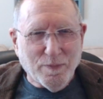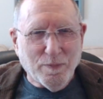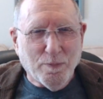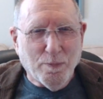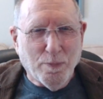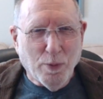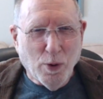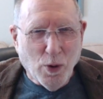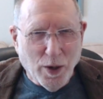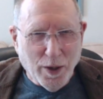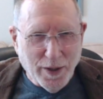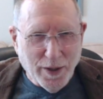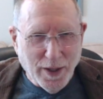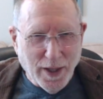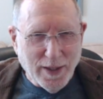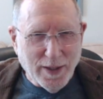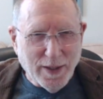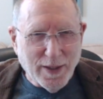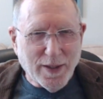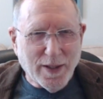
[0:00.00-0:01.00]
born
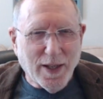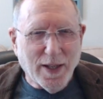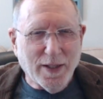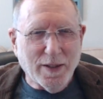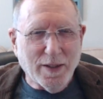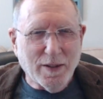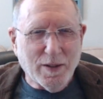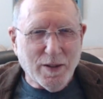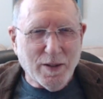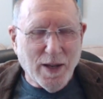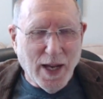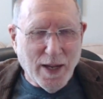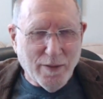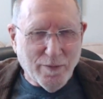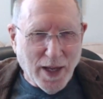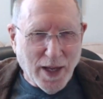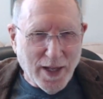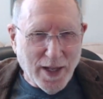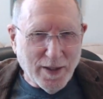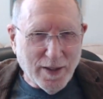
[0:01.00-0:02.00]
and to have
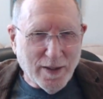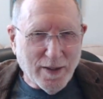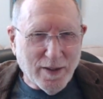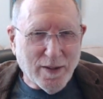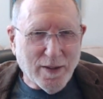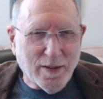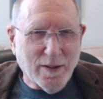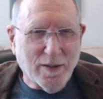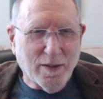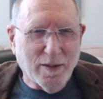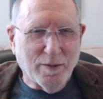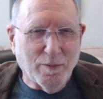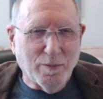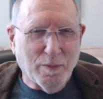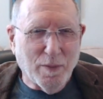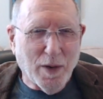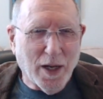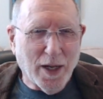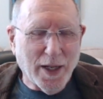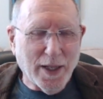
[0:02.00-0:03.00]
had
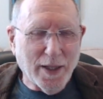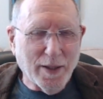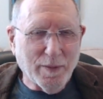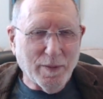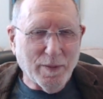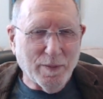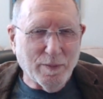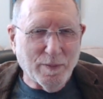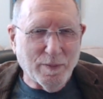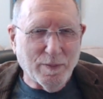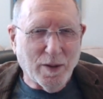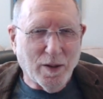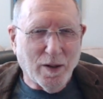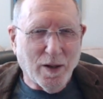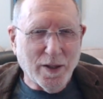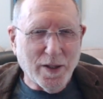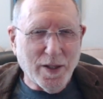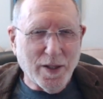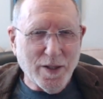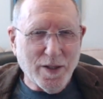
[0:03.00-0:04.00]
my
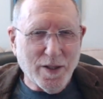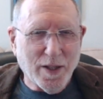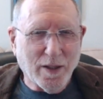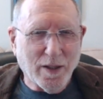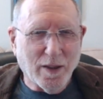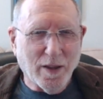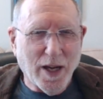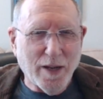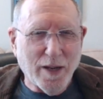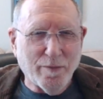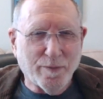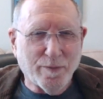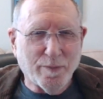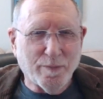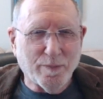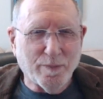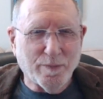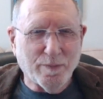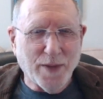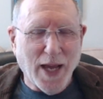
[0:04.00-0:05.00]
artistic life
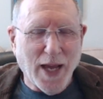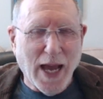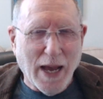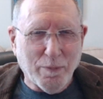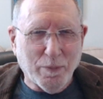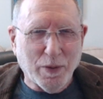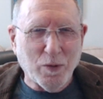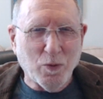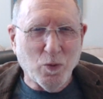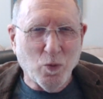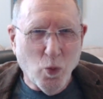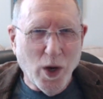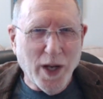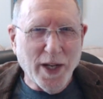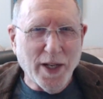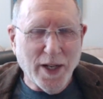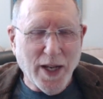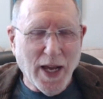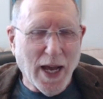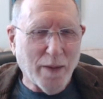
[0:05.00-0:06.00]
happen when
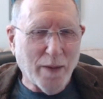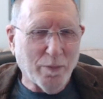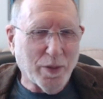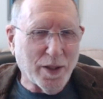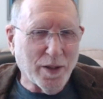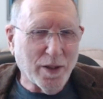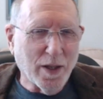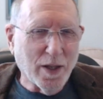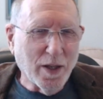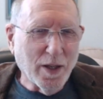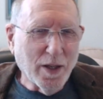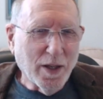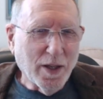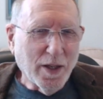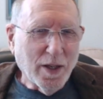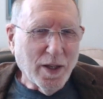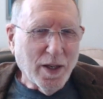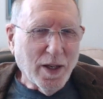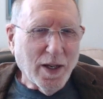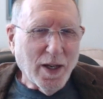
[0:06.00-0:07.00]
it happened.
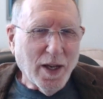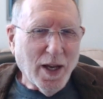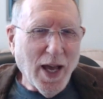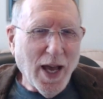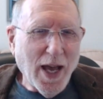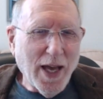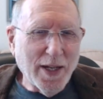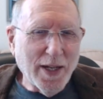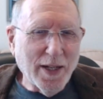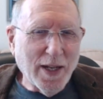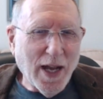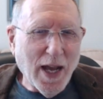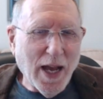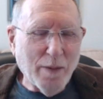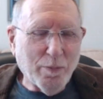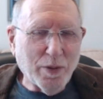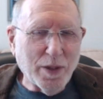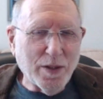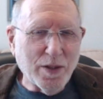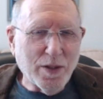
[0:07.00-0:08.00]
Had it
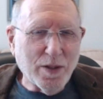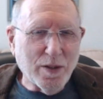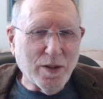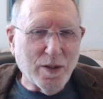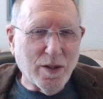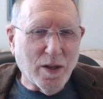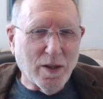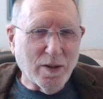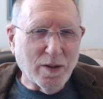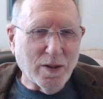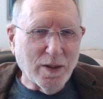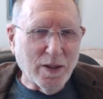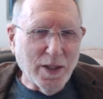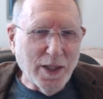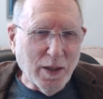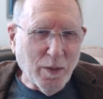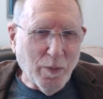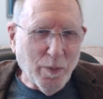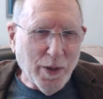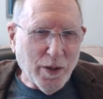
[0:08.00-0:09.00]
happened a
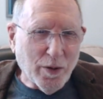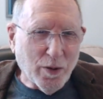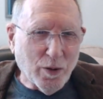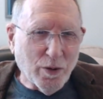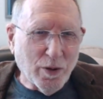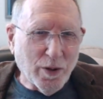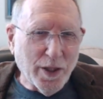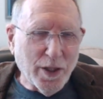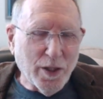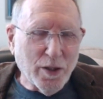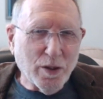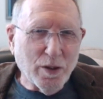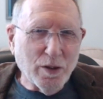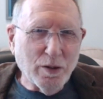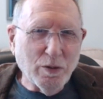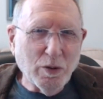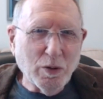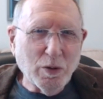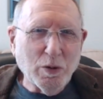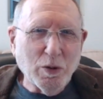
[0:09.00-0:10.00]
little bit earlier,
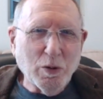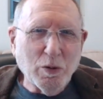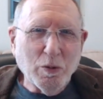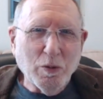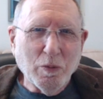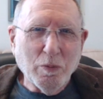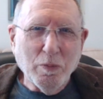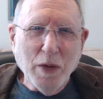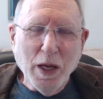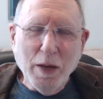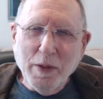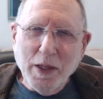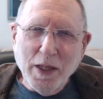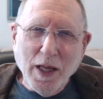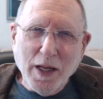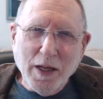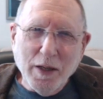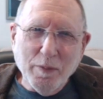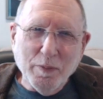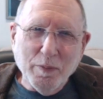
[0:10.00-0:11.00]
maybe
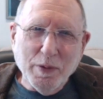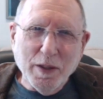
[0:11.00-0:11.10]
that would